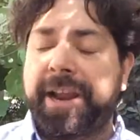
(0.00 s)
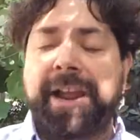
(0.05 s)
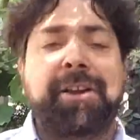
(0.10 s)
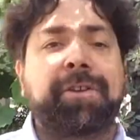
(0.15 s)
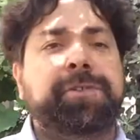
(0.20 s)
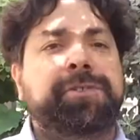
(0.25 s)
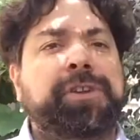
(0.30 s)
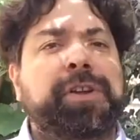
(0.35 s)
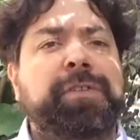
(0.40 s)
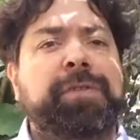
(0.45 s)
Late
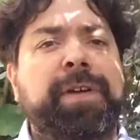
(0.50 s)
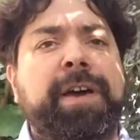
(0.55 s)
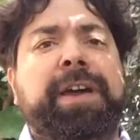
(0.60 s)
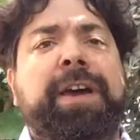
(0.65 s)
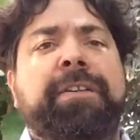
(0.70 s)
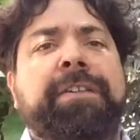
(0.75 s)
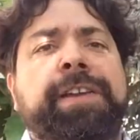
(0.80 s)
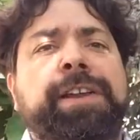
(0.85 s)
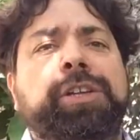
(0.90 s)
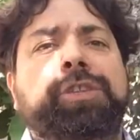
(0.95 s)
Reserva
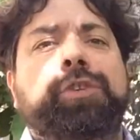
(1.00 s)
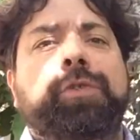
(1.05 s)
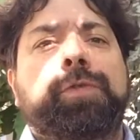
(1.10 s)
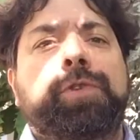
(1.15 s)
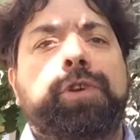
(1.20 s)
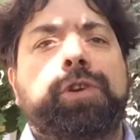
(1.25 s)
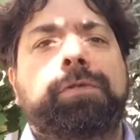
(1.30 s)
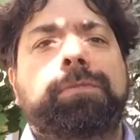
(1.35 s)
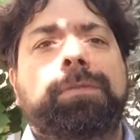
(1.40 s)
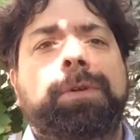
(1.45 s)
Cabernet
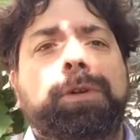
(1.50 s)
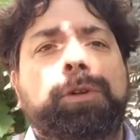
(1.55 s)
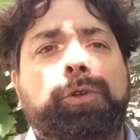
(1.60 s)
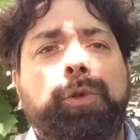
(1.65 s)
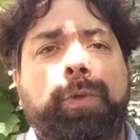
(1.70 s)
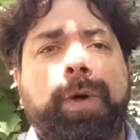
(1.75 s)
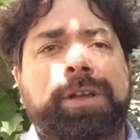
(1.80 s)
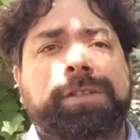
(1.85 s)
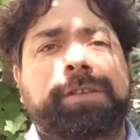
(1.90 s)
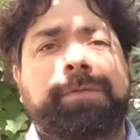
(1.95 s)
Sauvignon
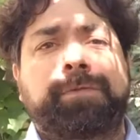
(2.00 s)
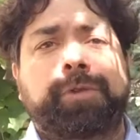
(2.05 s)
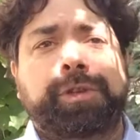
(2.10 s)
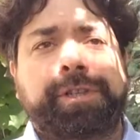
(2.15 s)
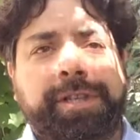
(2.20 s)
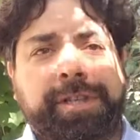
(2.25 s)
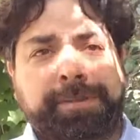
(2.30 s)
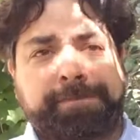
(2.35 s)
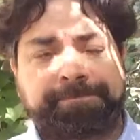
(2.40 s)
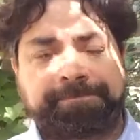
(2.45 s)

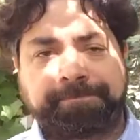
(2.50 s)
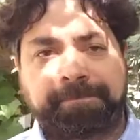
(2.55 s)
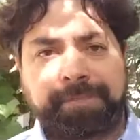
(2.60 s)
2014.